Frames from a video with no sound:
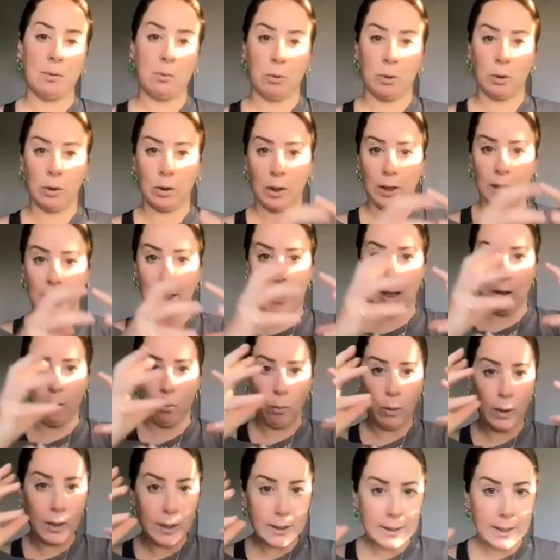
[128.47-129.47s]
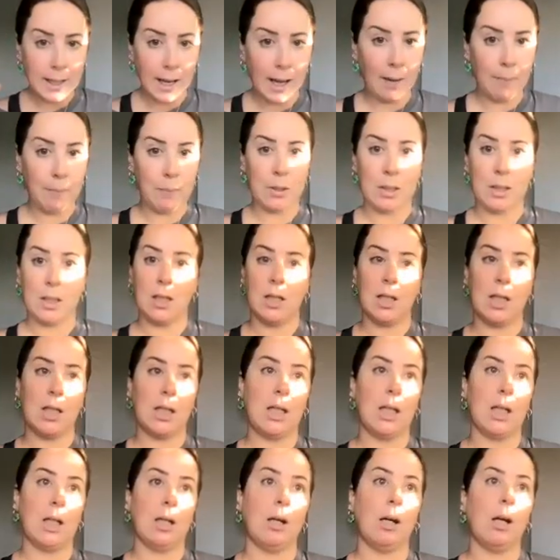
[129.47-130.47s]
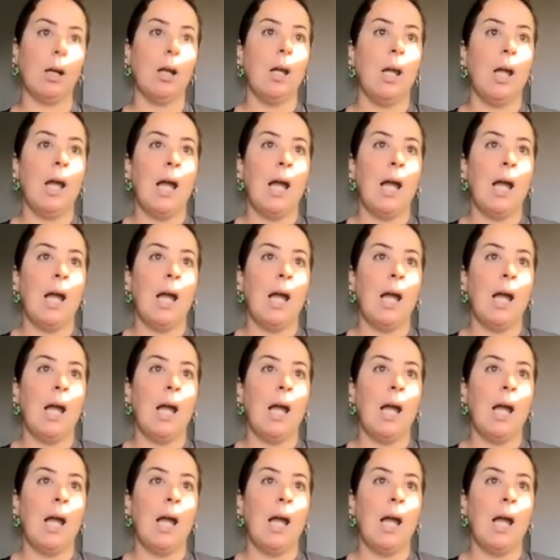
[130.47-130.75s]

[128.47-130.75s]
we're looking at what has happened in a year,